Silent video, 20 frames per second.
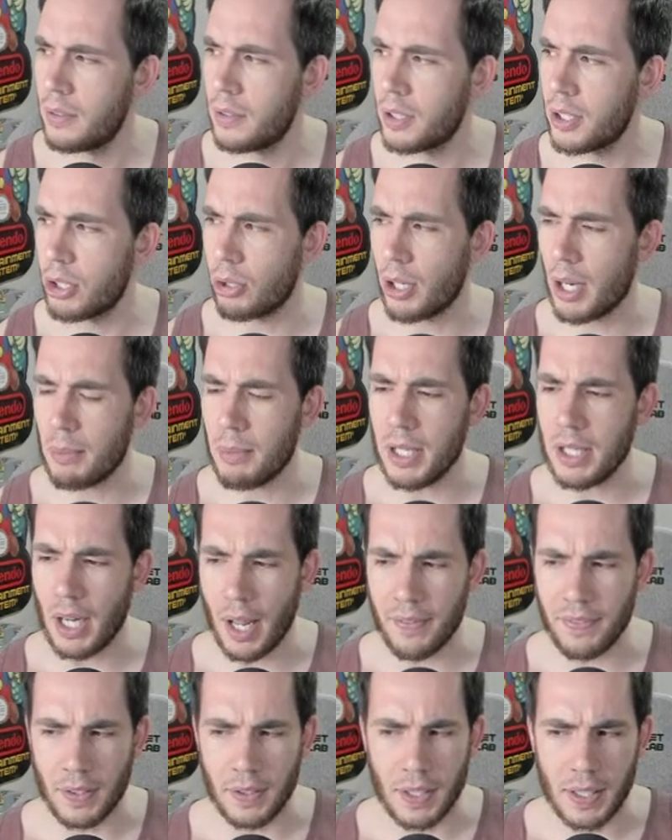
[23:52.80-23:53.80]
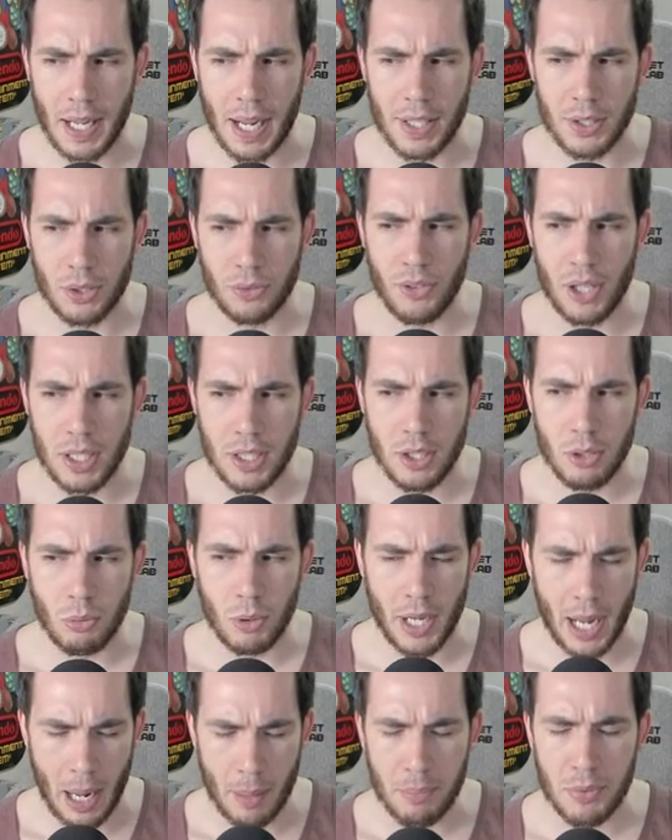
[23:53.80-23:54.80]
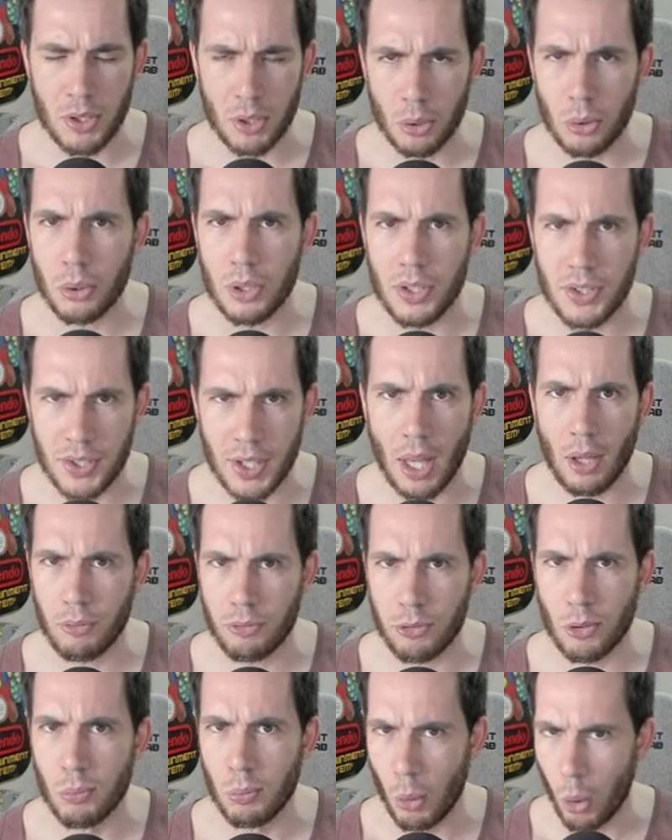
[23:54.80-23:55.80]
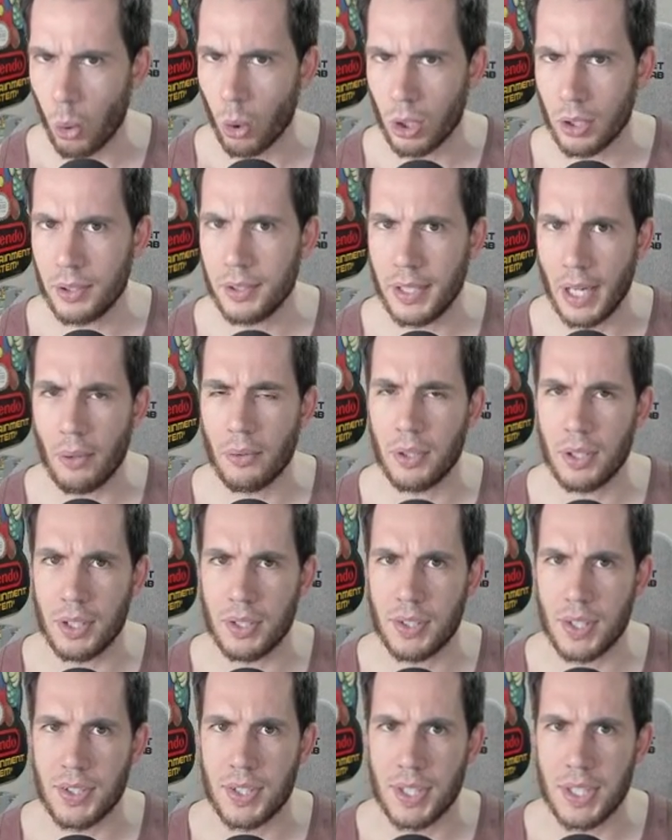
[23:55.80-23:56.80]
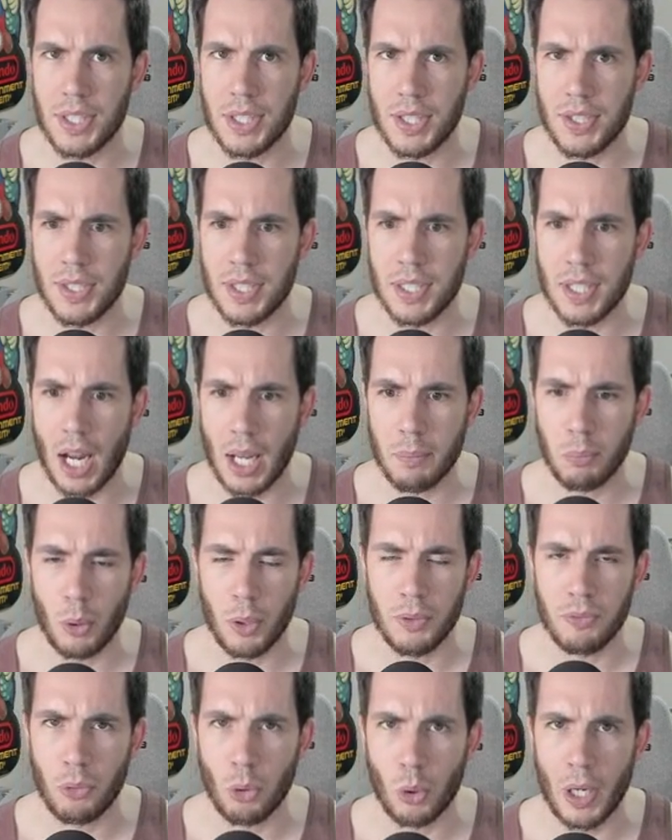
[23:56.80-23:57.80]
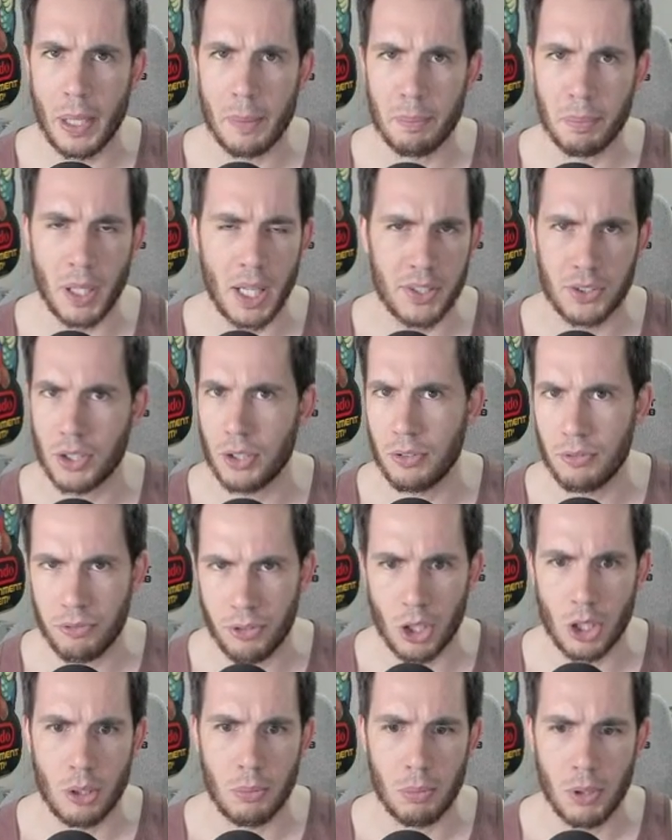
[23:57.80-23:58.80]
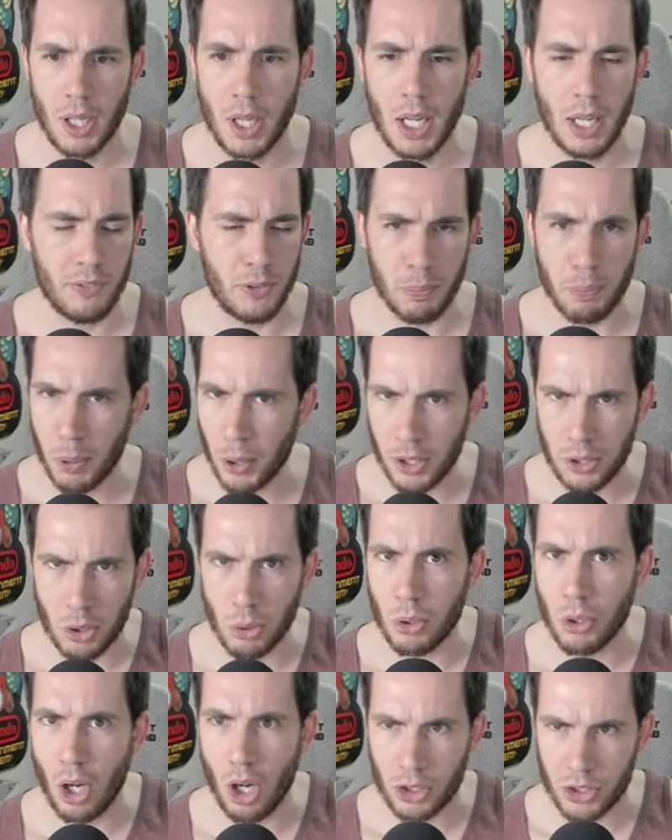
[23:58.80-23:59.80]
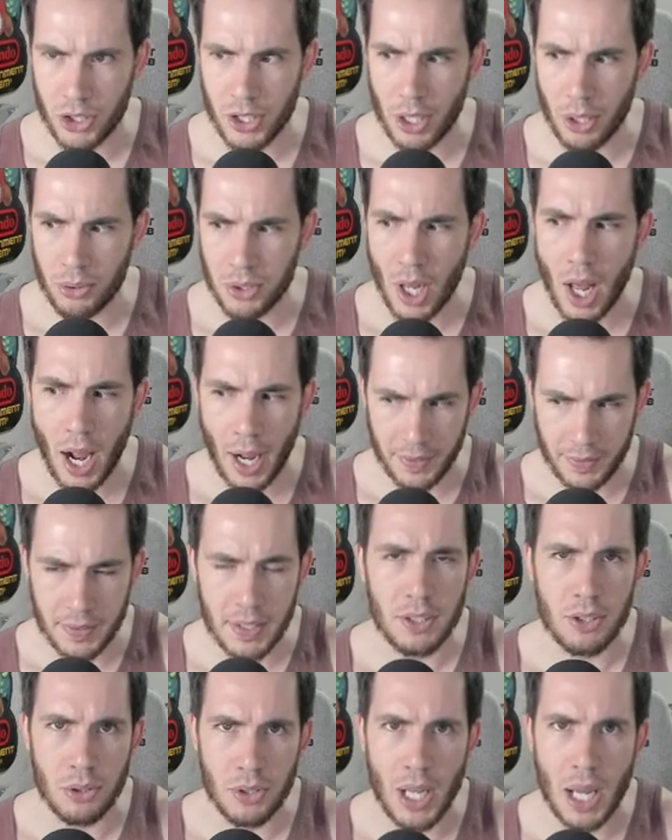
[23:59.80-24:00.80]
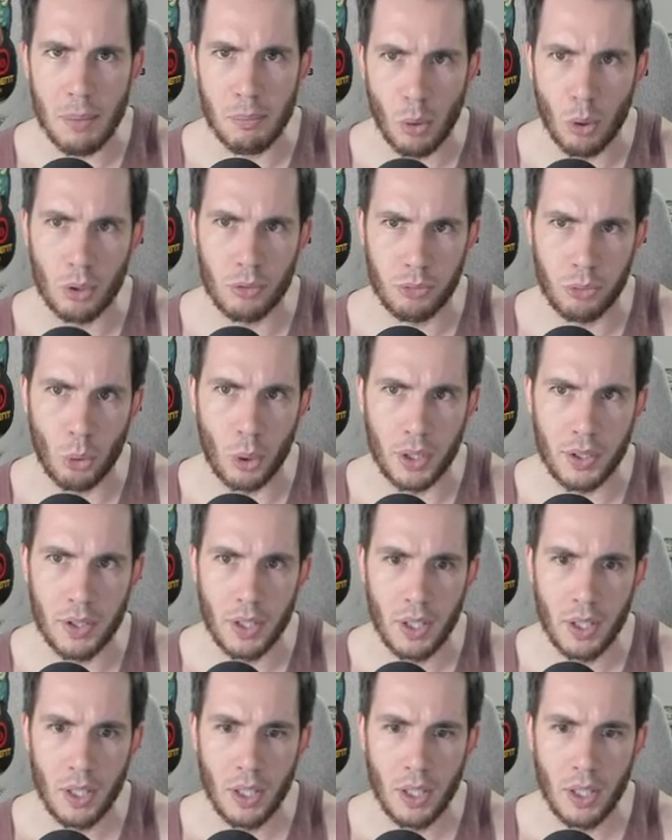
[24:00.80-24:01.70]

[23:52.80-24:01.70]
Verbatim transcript: You know what I mean? I think the Castlevania would absolutely sell for more now that it's the CGC 9.48 plus confirmed. If you put it to an auction house, I think you'd get more for it.